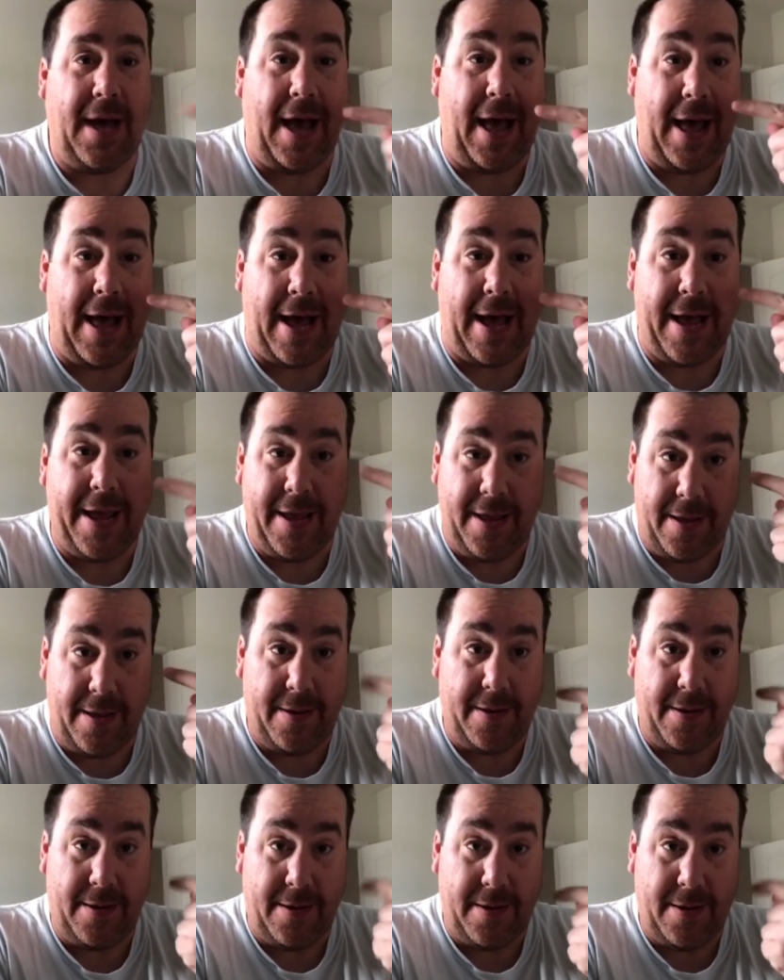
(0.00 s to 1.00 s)
I,
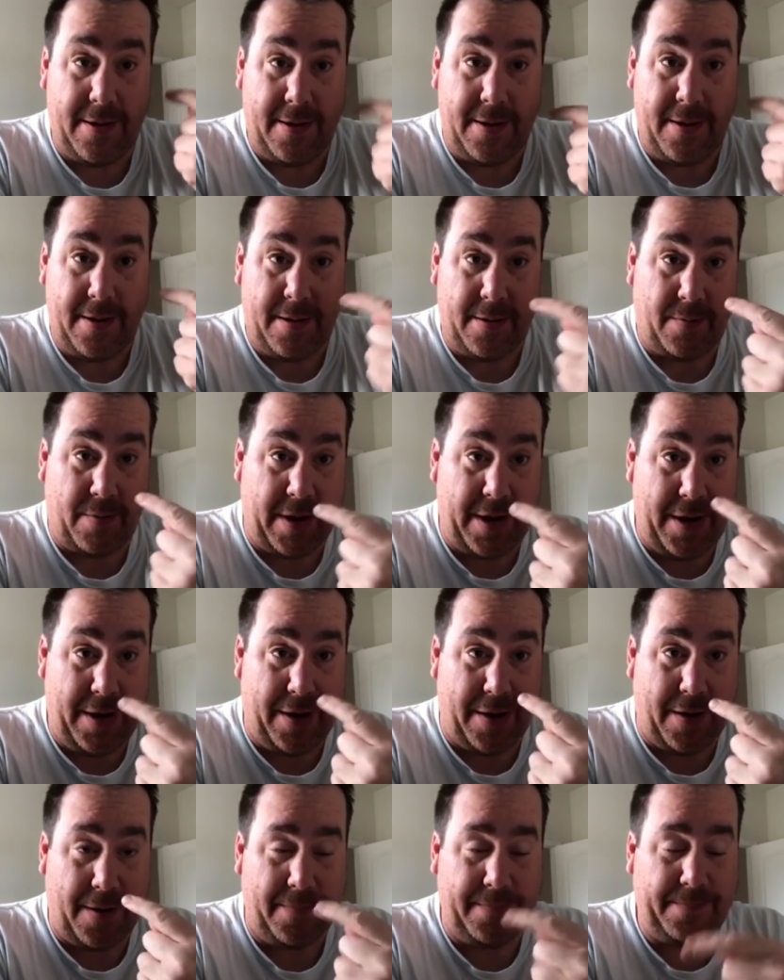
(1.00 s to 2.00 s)
right
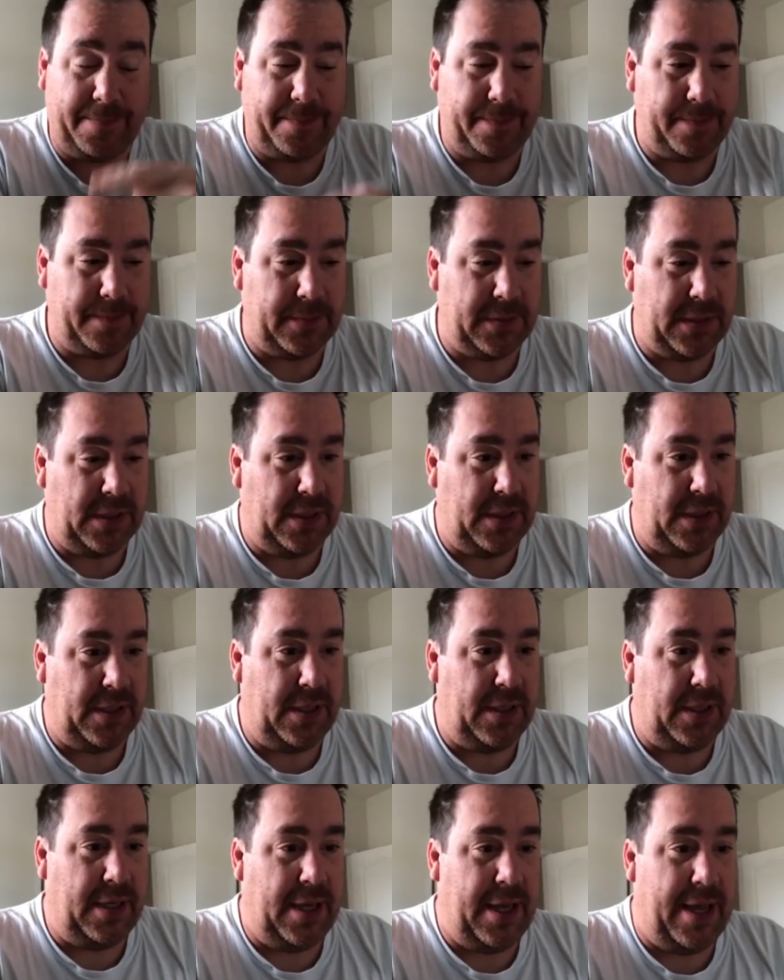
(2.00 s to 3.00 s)
here,
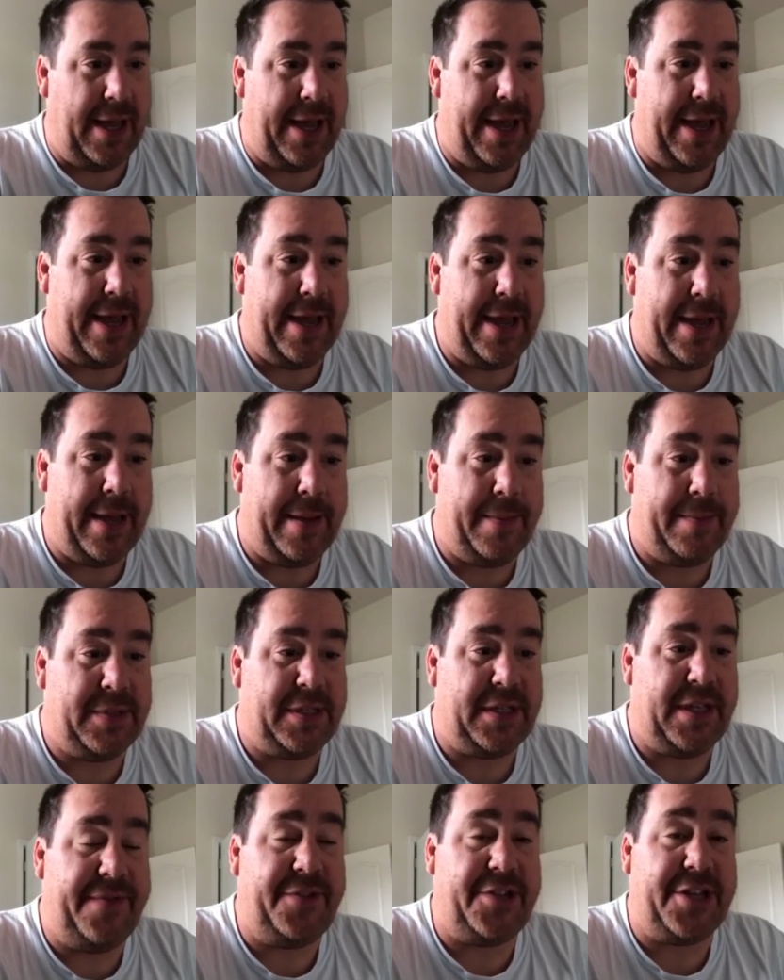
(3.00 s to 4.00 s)
am
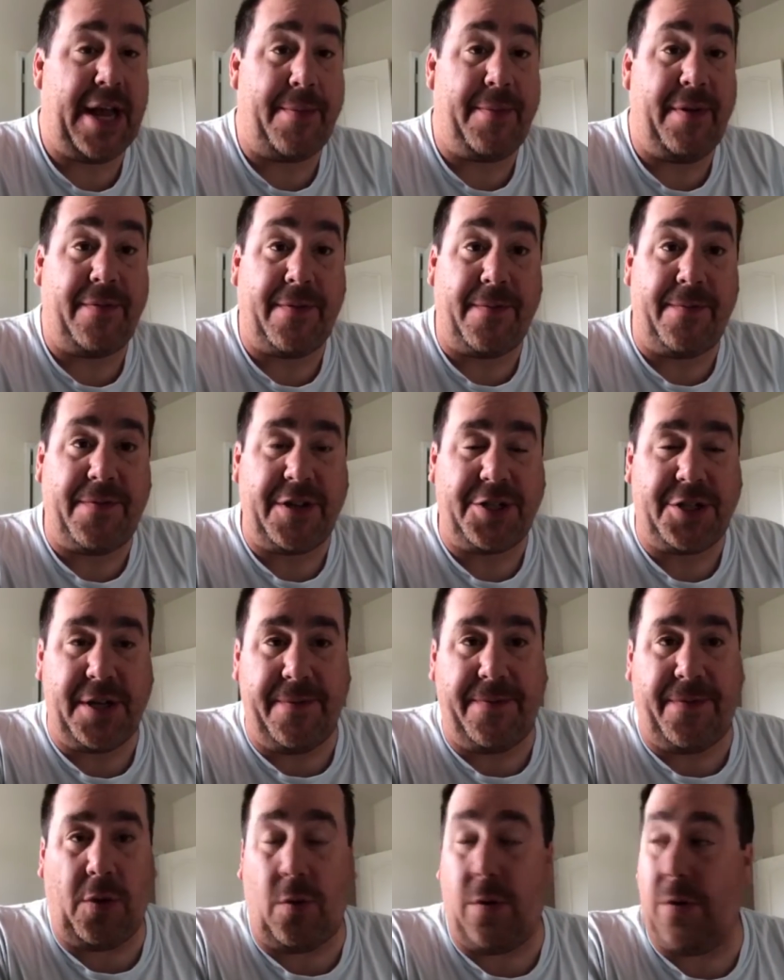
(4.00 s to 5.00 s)
Steve Chapman from
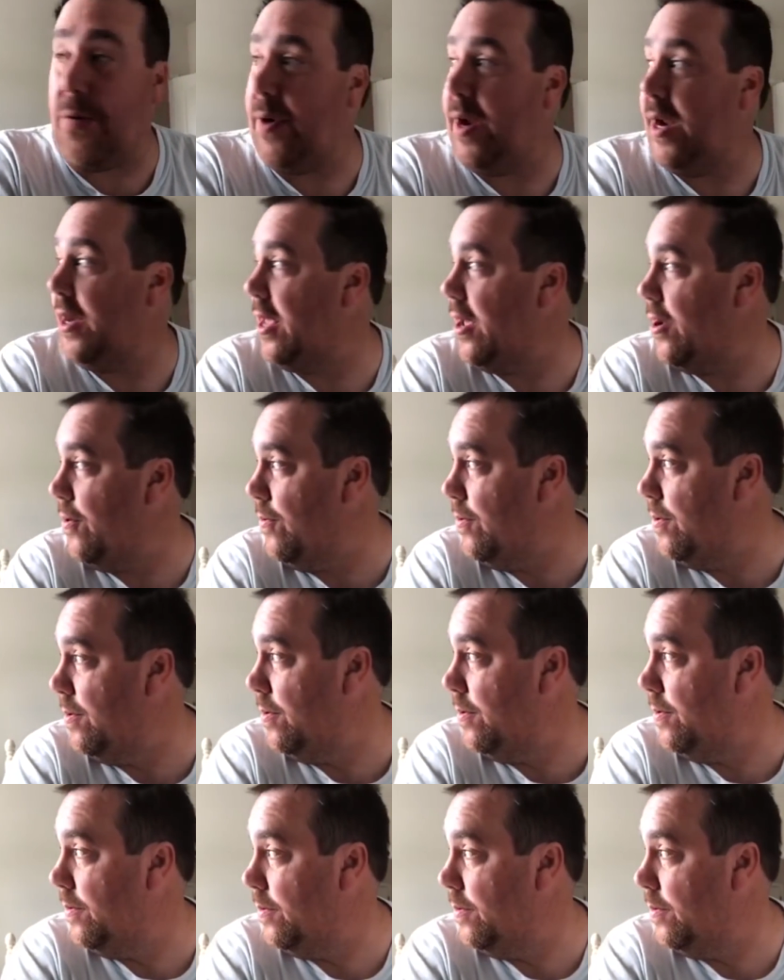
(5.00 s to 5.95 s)
Fishing Florida Radio.